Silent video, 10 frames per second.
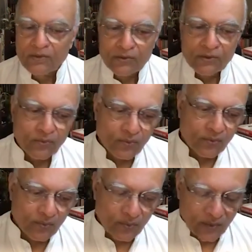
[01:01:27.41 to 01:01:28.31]
You
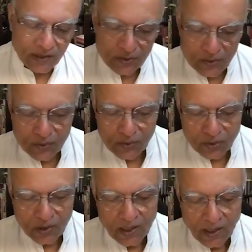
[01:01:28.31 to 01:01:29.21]
know, when you,
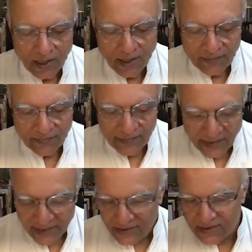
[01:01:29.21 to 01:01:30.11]
and
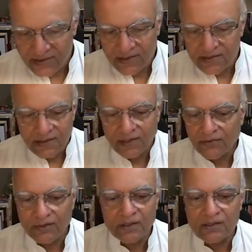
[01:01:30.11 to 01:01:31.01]
that sense, I
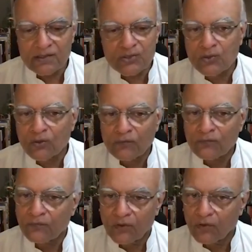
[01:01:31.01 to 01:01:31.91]
think, is true
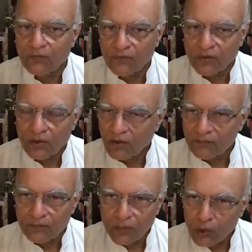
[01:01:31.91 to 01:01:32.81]
of
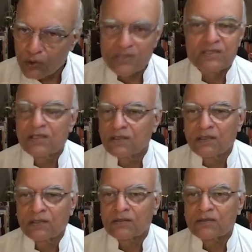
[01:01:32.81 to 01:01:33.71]
most
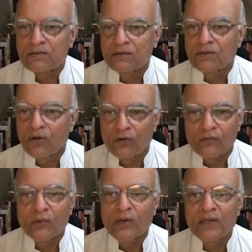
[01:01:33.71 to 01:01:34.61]
Indians,
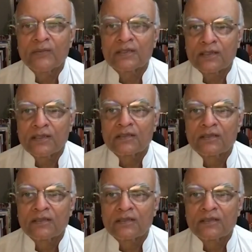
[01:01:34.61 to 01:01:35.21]
overwhelmingly.